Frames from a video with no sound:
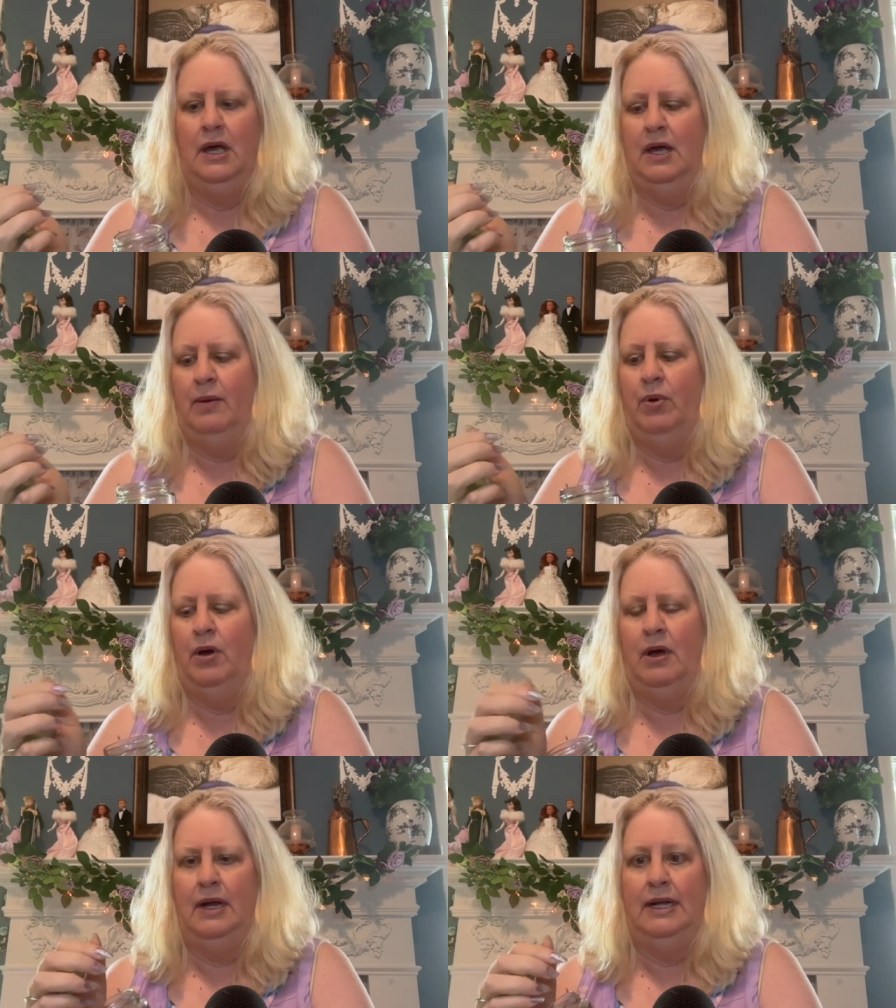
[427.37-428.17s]
I
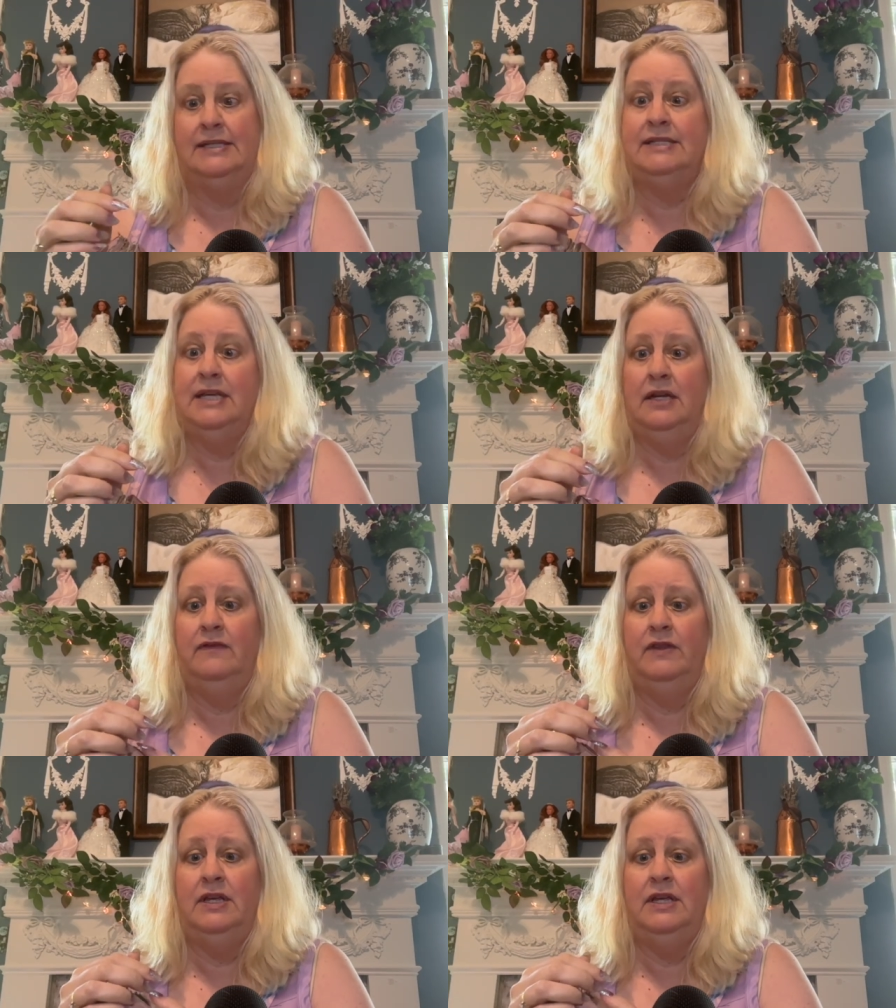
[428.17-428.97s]
bought a set of
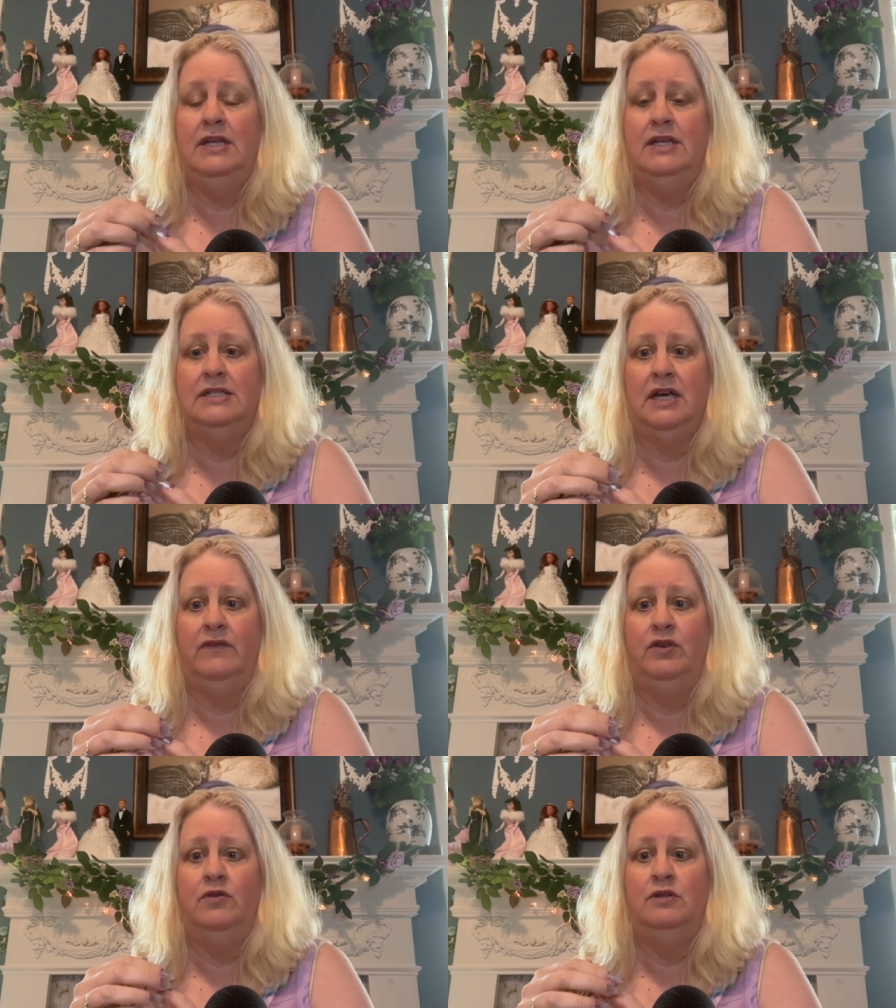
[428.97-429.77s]
these. I've
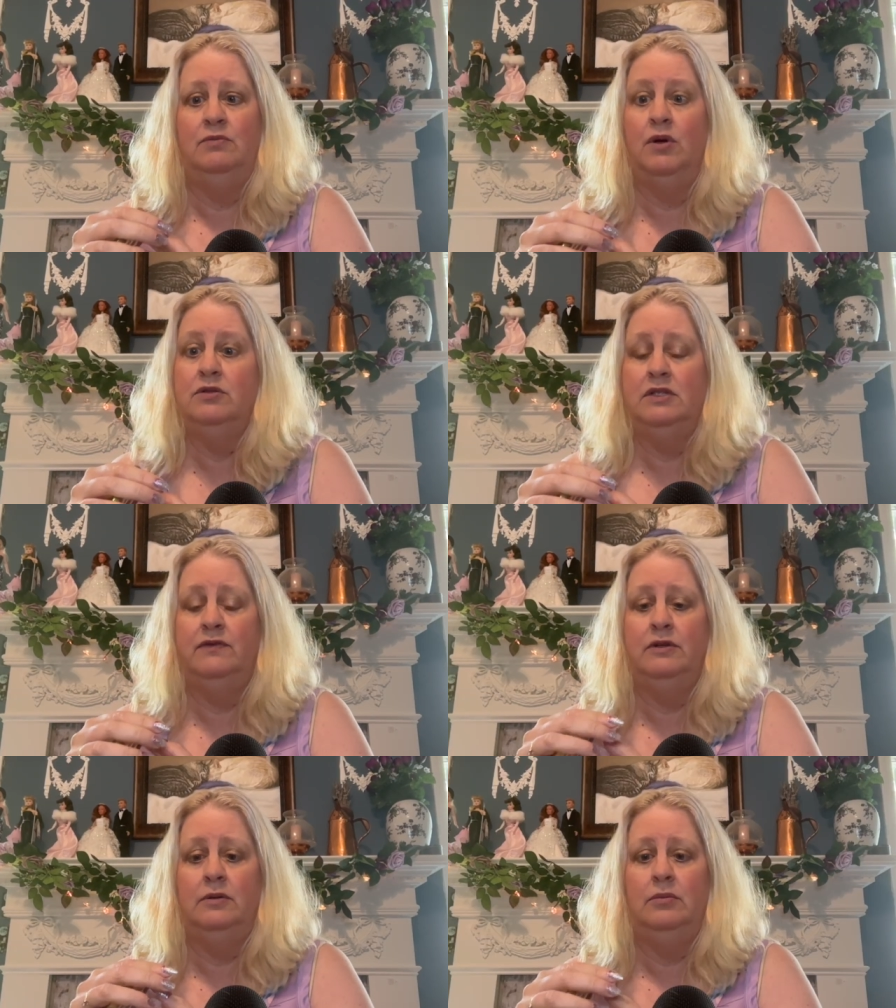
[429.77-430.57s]
used most of
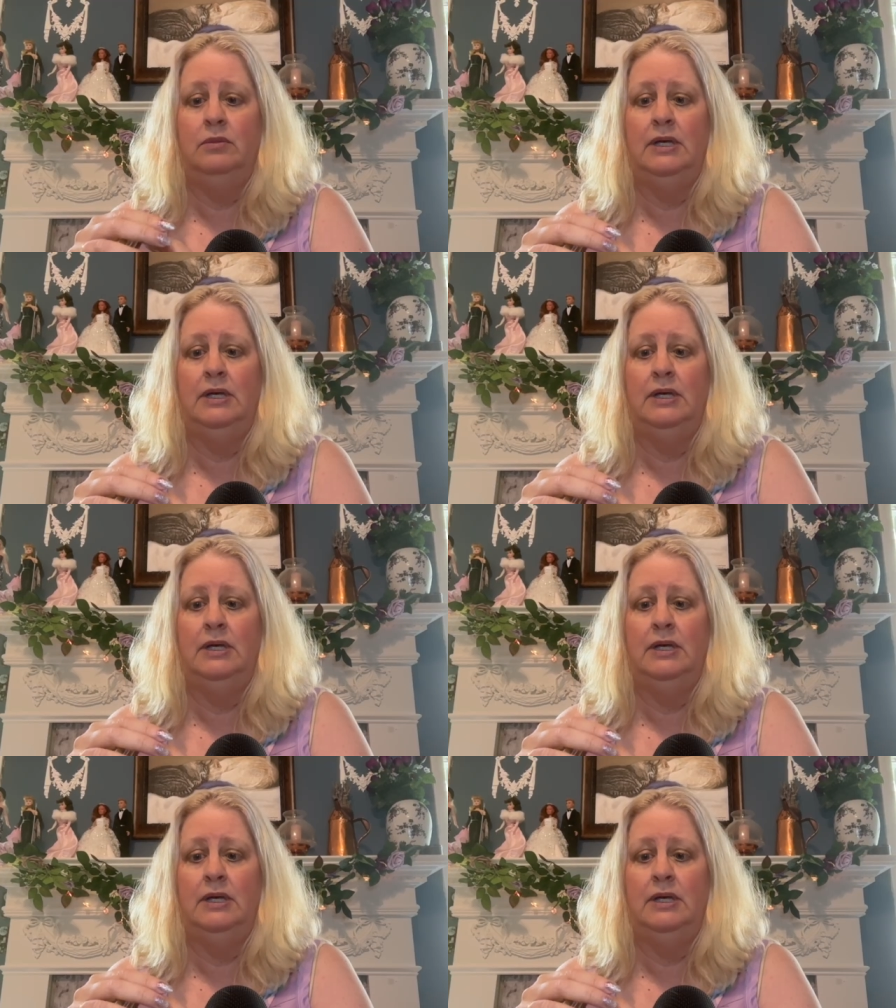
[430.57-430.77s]
them.